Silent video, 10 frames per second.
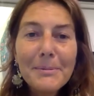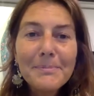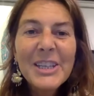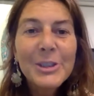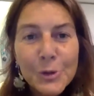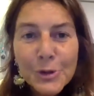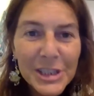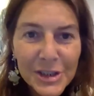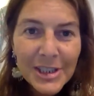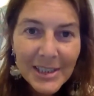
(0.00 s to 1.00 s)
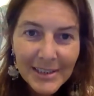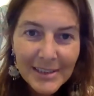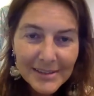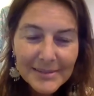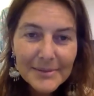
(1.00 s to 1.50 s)
enriching.
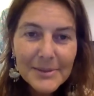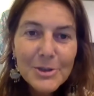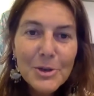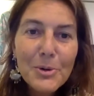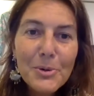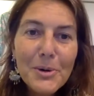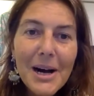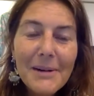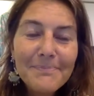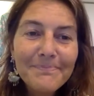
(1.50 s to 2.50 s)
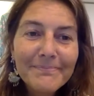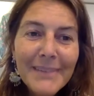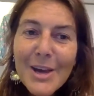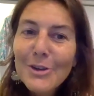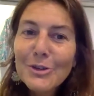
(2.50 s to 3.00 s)
So
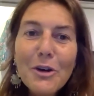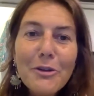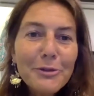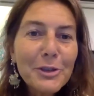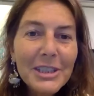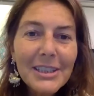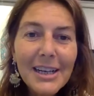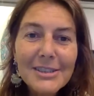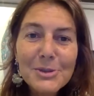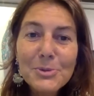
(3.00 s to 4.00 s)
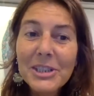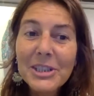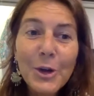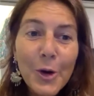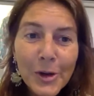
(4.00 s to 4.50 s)
go for it. I just want to
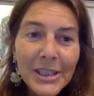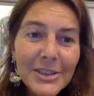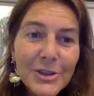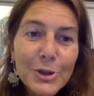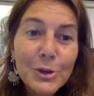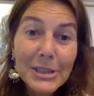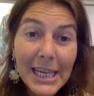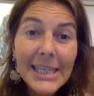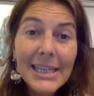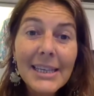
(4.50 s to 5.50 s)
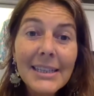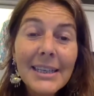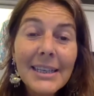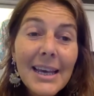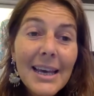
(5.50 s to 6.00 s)
encourage to take it,
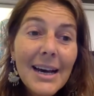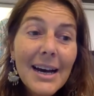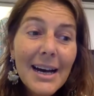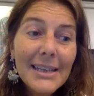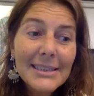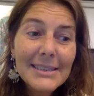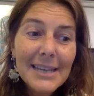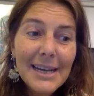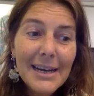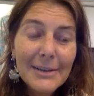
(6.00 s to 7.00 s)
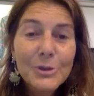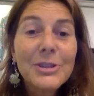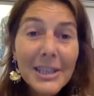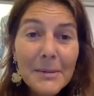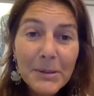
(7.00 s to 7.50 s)
and to
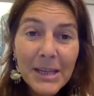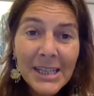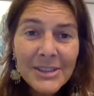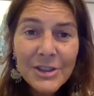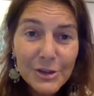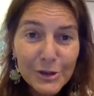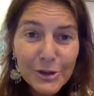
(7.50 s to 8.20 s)
take the plunge,